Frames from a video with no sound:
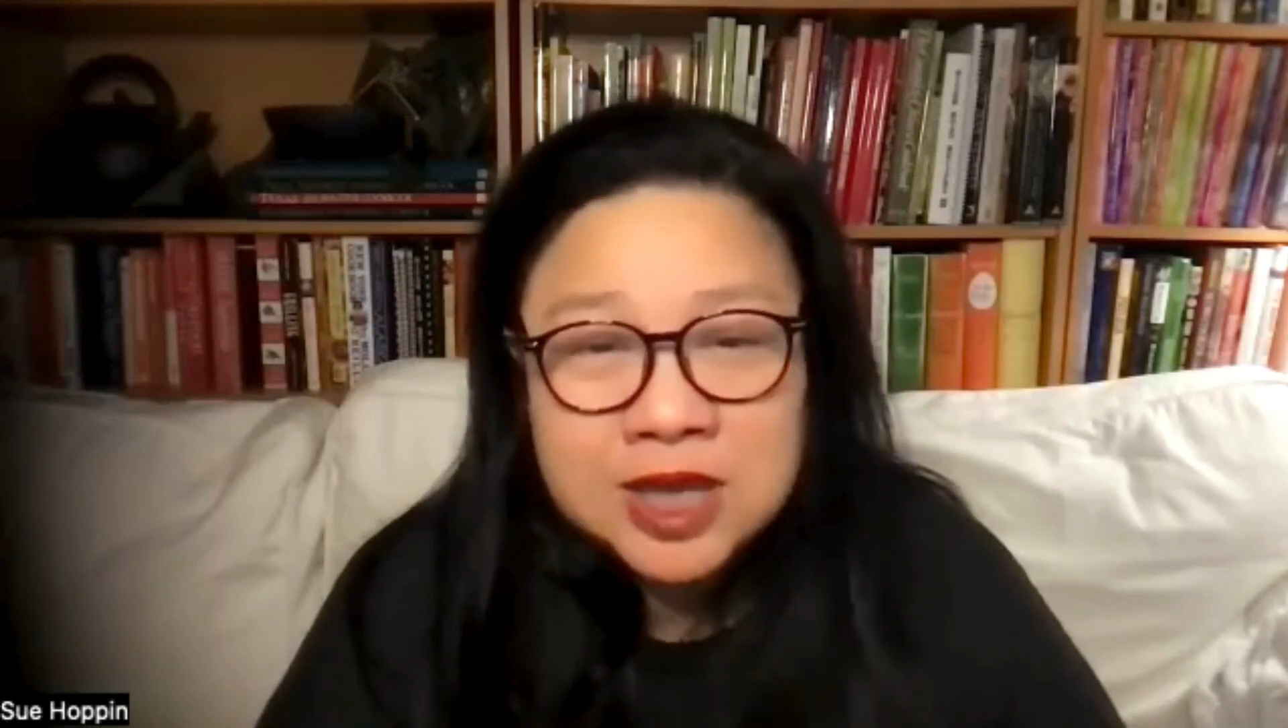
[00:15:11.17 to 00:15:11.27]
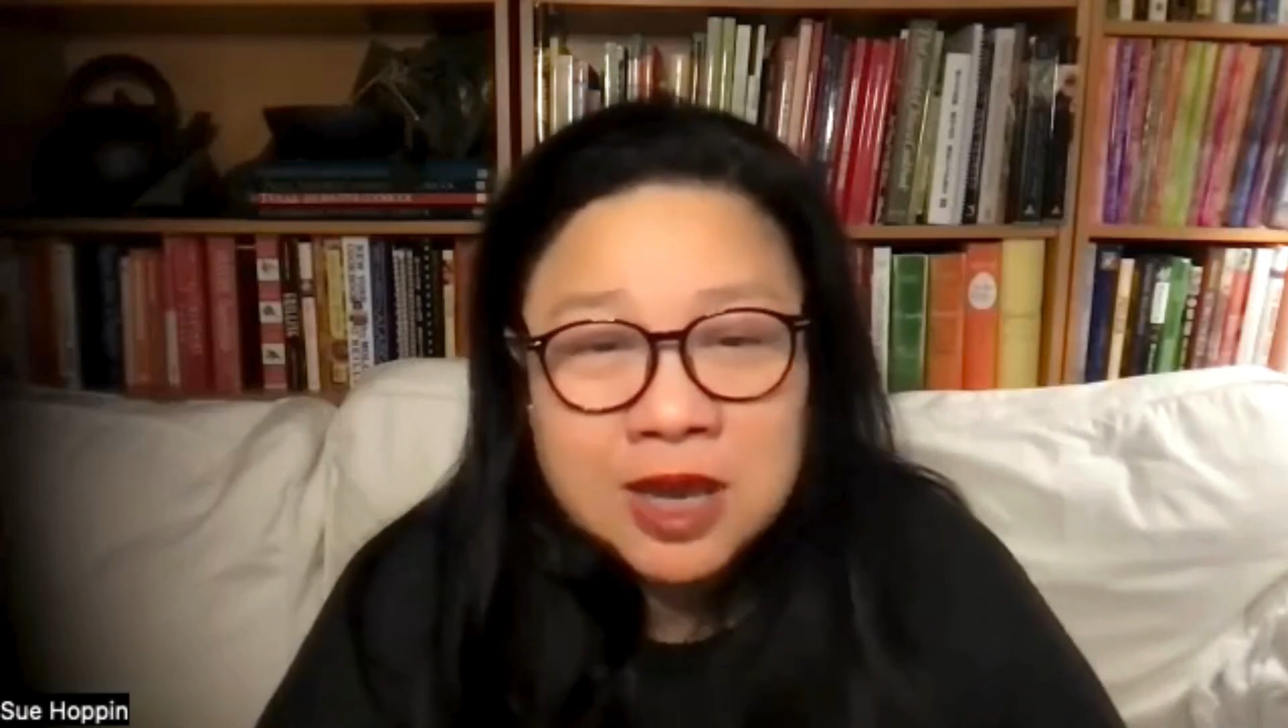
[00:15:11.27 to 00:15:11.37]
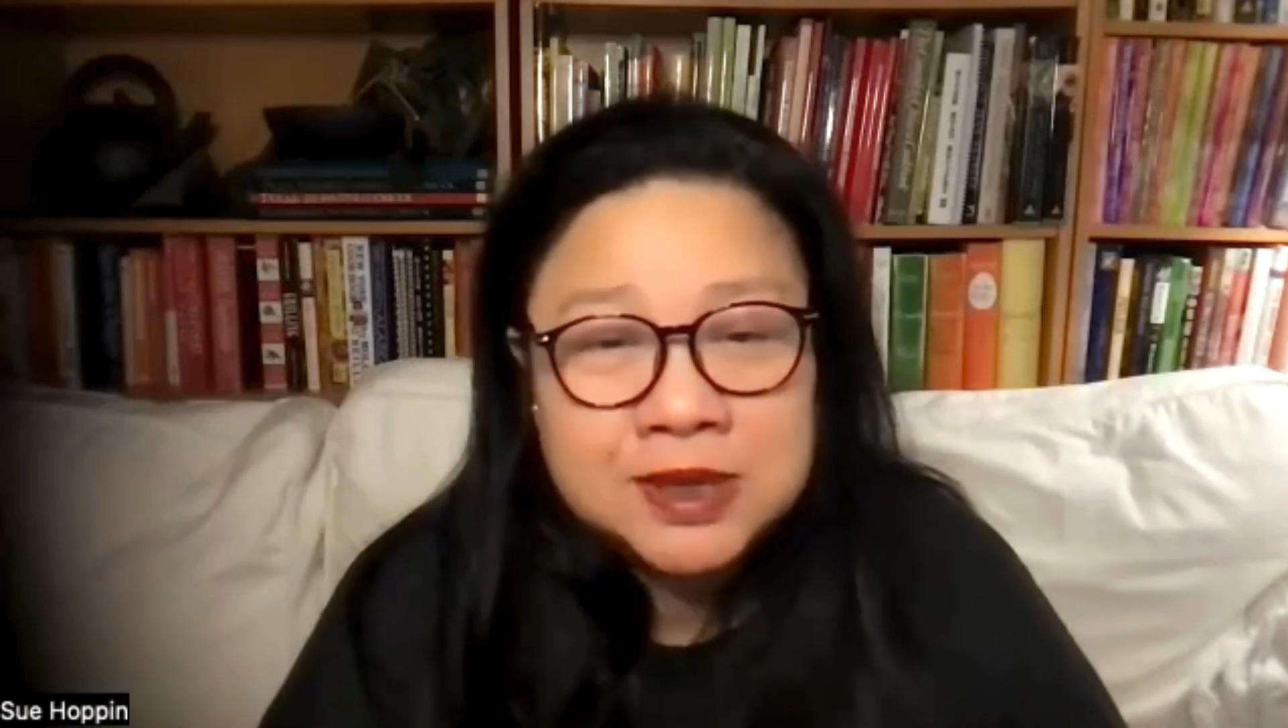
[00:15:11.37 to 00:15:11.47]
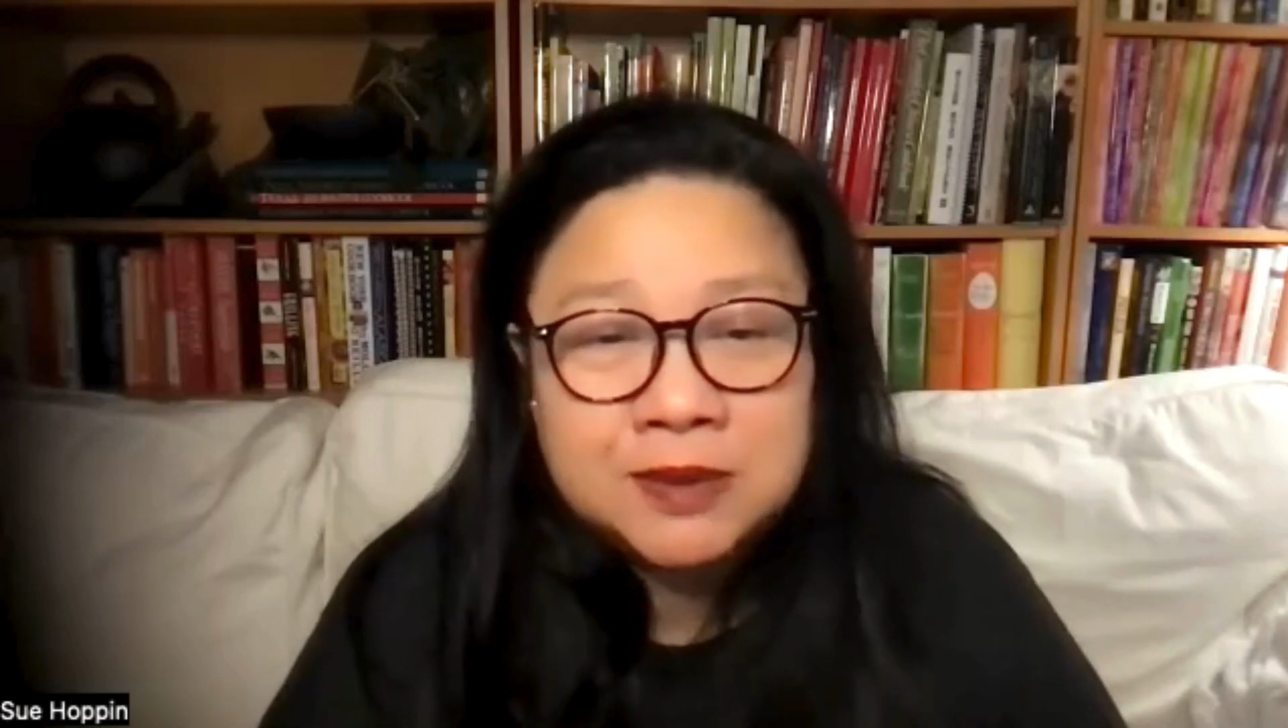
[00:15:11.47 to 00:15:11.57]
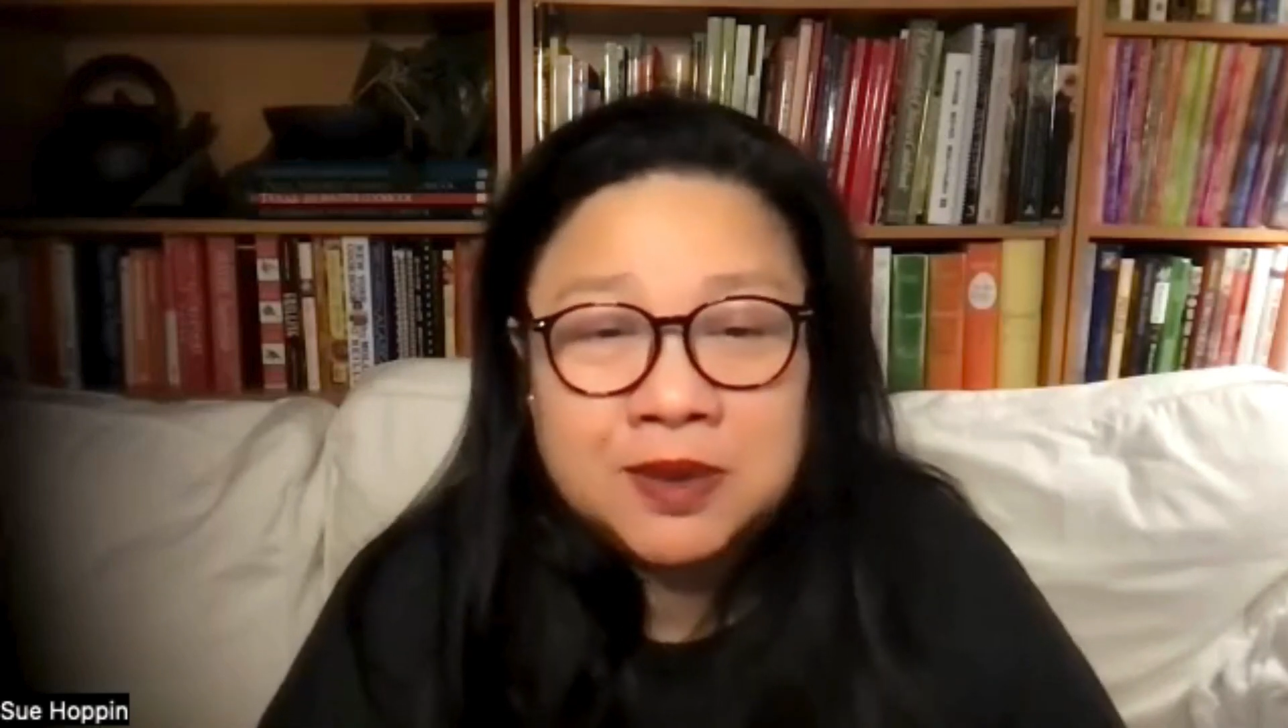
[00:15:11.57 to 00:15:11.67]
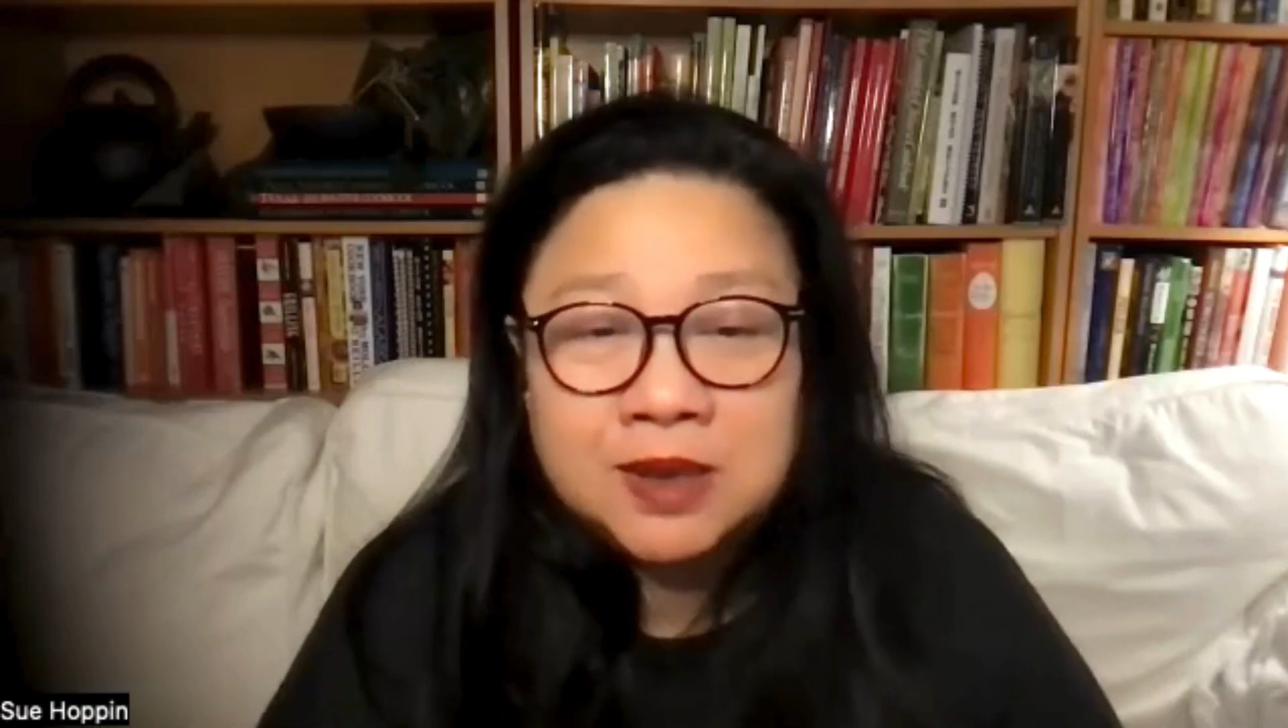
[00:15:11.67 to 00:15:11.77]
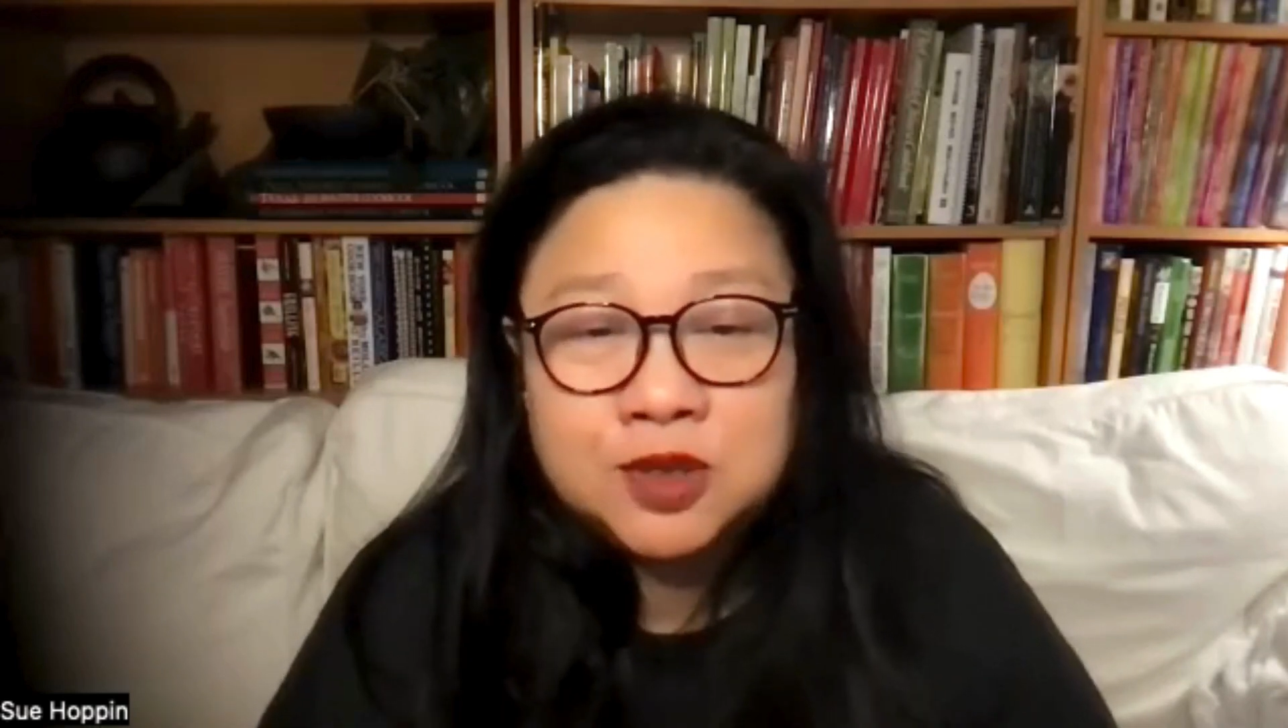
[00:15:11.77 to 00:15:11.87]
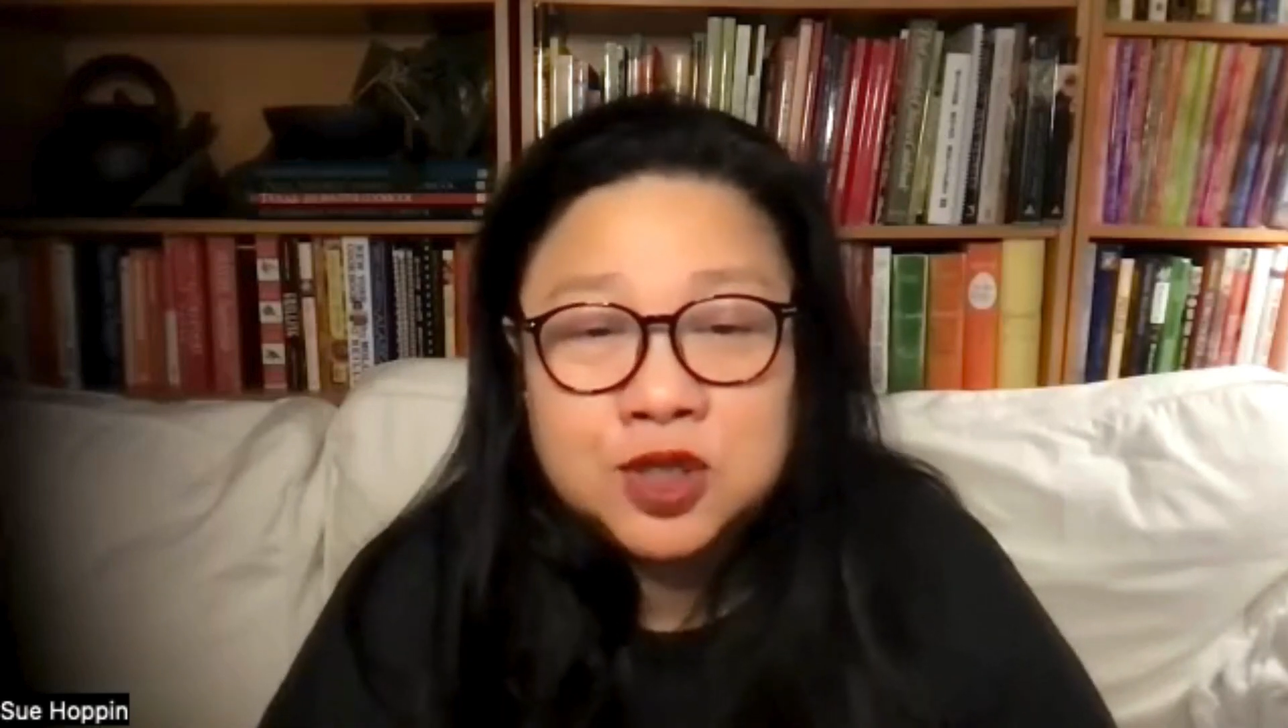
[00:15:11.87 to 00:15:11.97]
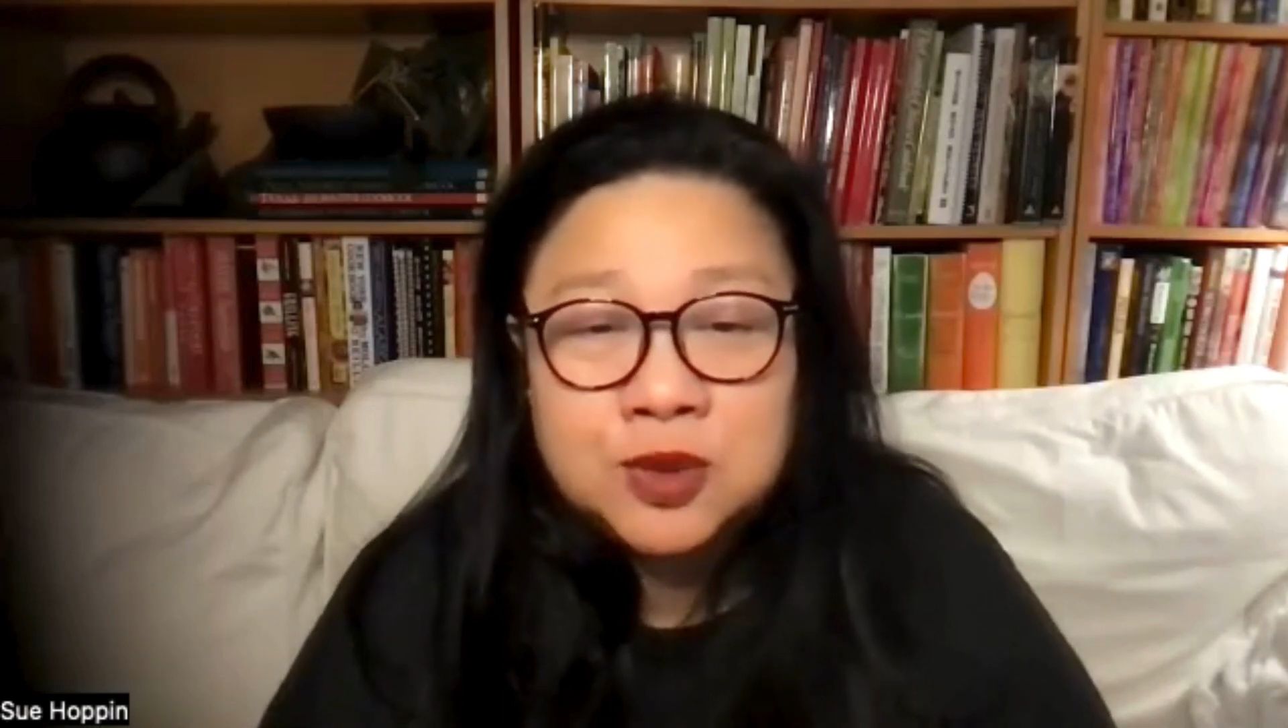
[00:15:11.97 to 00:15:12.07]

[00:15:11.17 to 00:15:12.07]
stomp some of them.